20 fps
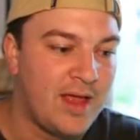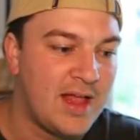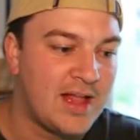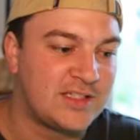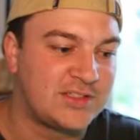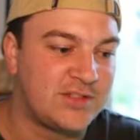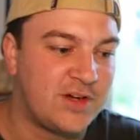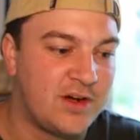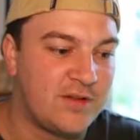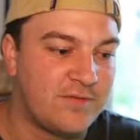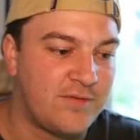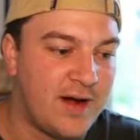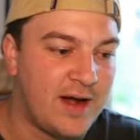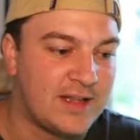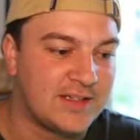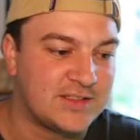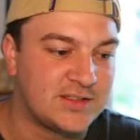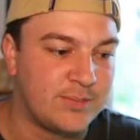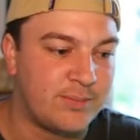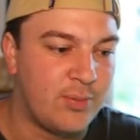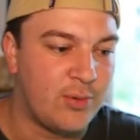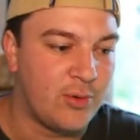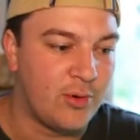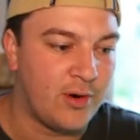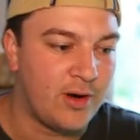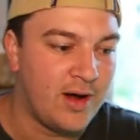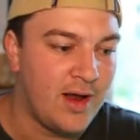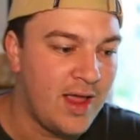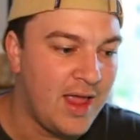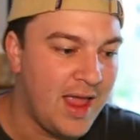It started finding
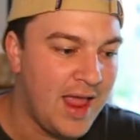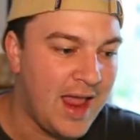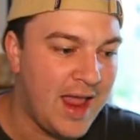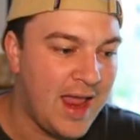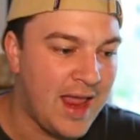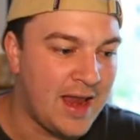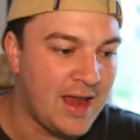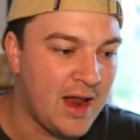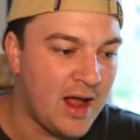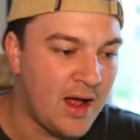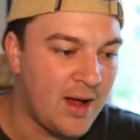support, and